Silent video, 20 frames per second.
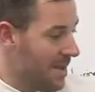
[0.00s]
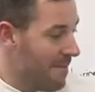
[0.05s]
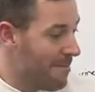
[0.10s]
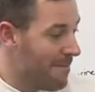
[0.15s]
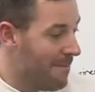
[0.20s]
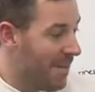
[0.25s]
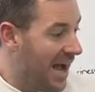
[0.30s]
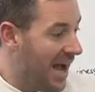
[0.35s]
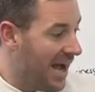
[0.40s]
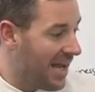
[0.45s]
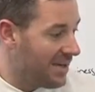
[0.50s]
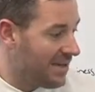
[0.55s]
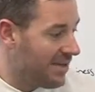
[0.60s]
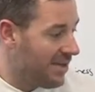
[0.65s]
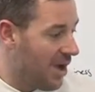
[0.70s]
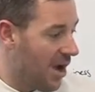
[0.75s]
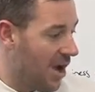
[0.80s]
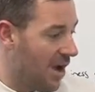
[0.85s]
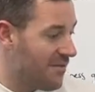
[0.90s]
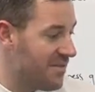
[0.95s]
but
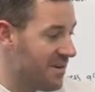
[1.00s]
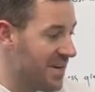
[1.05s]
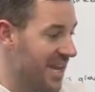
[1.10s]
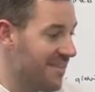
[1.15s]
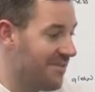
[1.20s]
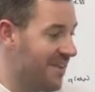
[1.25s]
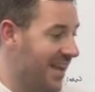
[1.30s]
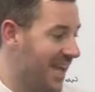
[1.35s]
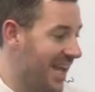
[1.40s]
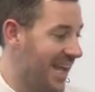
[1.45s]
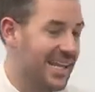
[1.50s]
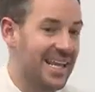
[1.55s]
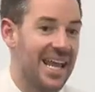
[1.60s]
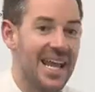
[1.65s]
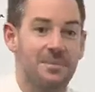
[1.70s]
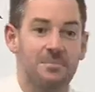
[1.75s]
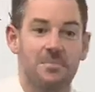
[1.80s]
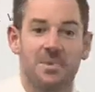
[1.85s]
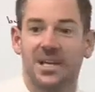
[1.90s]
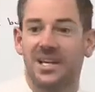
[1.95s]
I've never
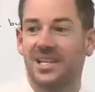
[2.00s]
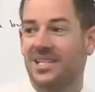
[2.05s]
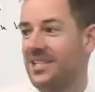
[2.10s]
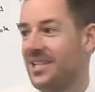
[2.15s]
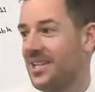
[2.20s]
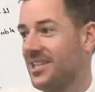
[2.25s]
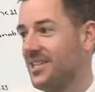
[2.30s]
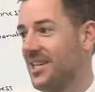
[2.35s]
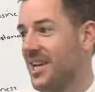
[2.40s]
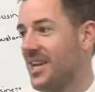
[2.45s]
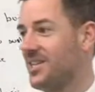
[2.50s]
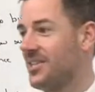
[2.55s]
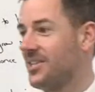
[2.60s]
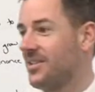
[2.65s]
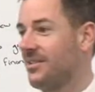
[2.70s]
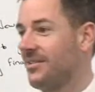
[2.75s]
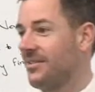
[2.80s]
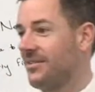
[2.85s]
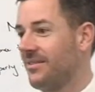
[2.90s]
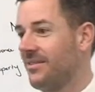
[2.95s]
again been a
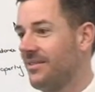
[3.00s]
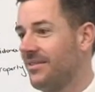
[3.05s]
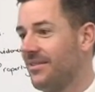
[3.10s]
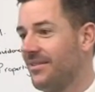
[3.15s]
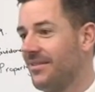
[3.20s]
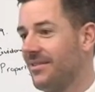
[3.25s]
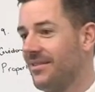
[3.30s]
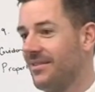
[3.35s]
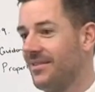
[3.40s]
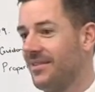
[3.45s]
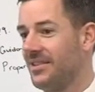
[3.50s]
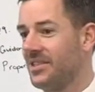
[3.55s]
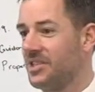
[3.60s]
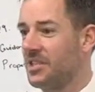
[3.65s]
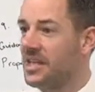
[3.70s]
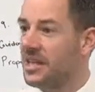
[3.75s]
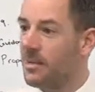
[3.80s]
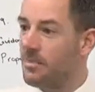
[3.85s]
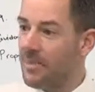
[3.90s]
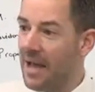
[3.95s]
success.
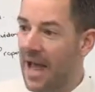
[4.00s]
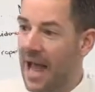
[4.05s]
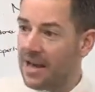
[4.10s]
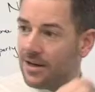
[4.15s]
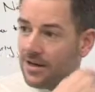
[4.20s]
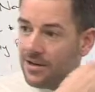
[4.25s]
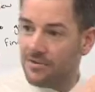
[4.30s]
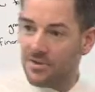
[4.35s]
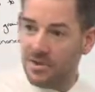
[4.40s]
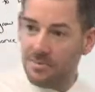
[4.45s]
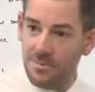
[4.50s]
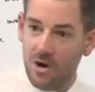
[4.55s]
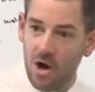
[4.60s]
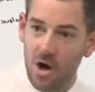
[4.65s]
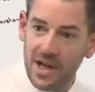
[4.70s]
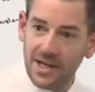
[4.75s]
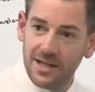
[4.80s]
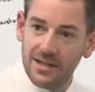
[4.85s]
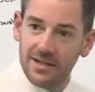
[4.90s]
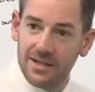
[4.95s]
See the pattern of the
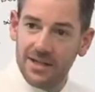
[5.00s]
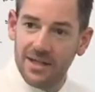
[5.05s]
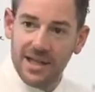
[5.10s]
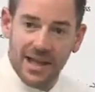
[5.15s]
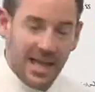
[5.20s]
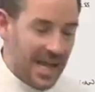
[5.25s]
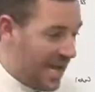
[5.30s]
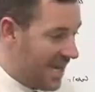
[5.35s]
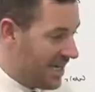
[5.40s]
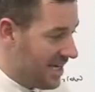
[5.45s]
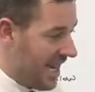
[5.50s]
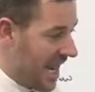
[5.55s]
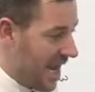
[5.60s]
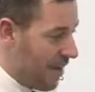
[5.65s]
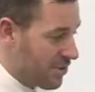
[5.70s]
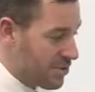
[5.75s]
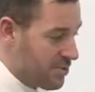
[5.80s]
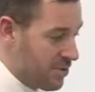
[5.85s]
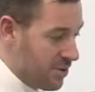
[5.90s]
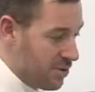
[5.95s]
mind? And
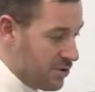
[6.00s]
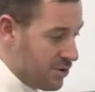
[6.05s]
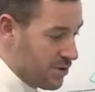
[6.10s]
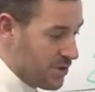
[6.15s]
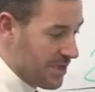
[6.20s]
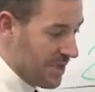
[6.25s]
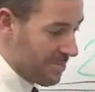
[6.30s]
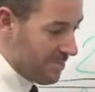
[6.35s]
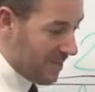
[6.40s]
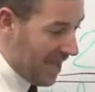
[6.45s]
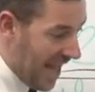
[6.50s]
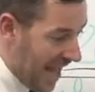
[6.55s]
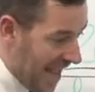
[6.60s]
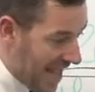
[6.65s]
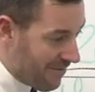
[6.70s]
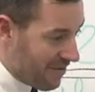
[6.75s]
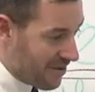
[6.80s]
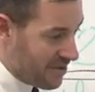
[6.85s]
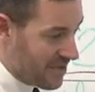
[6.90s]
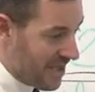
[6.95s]
now it's producing
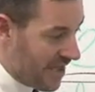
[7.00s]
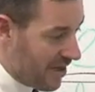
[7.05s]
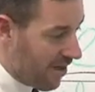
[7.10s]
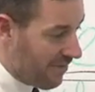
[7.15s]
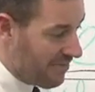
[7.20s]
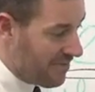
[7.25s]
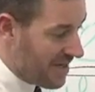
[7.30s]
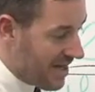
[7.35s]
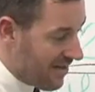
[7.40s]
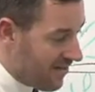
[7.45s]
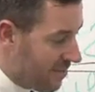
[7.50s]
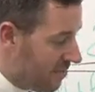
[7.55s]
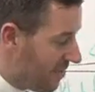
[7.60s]
behaviors that I've never